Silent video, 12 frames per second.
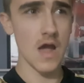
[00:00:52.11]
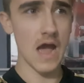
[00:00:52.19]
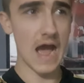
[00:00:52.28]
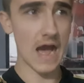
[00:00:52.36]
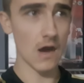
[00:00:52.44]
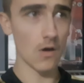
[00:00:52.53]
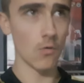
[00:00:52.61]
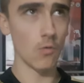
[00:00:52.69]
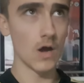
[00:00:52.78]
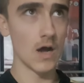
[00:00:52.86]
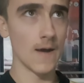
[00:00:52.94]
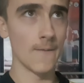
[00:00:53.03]
how
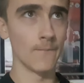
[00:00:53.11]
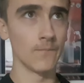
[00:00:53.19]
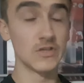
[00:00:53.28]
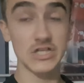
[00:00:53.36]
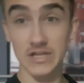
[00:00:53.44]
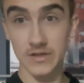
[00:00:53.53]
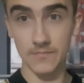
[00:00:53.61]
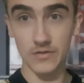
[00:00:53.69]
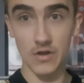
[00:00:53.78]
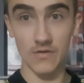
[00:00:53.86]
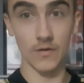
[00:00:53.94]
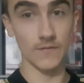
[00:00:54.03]
um, Gillingham
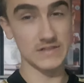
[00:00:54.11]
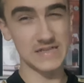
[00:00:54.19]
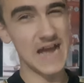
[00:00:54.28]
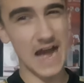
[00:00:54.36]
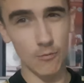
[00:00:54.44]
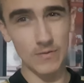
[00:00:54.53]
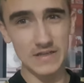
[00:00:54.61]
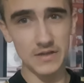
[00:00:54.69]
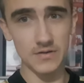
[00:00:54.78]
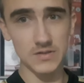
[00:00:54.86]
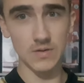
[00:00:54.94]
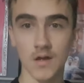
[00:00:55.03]
do and obviously how we
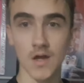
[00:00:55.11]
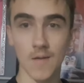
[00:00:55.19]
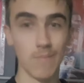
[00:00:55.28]
do as well.